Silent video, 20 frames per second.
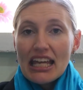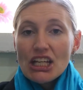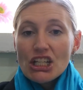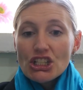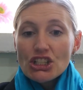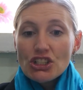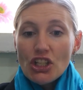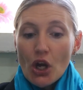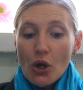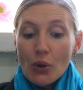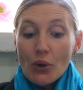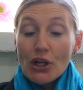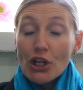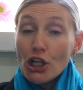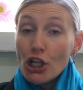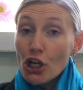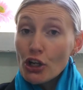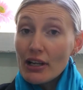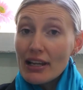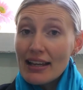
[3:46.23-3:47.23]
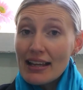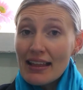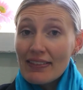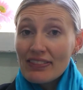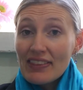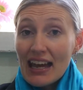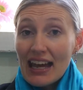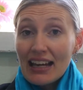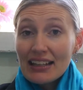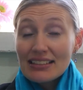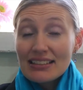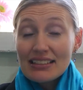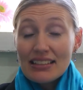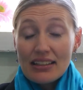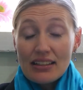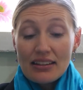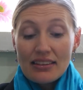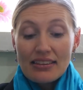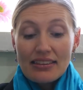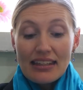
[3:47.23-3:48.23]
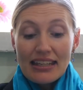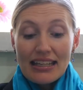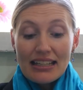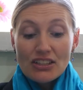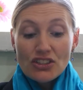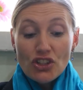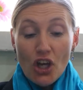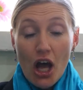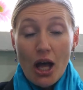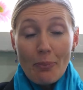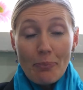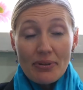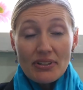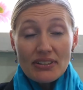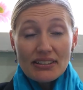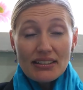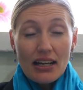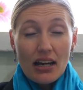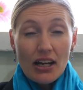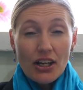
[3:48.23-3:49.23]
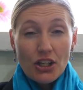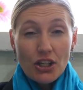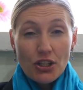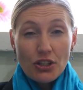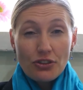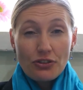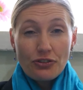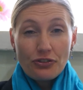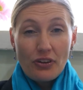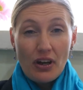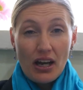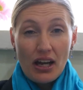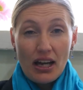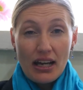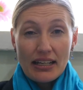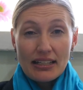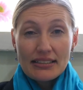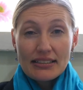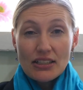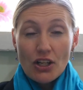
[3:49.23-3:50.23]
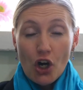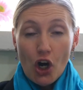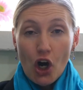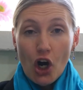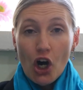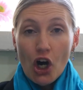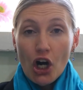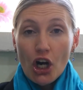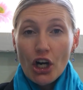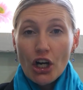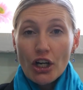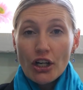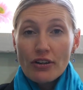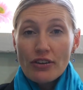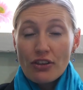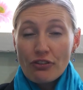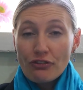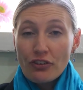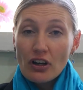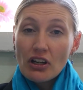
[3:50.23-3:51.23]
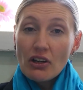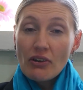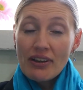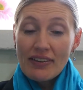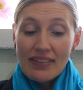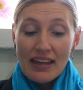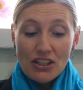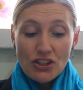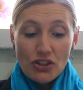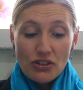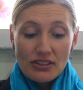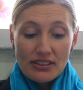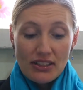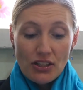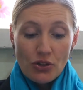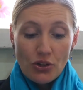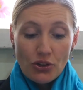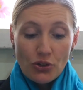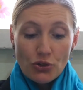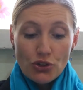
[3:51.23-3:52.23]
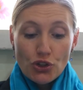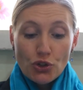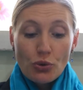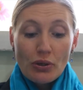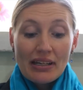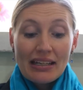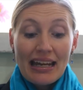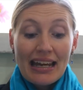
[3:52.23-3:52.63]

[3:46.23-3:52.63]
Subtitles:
So looking at that, the examples that I could find are the following that you see on your screen.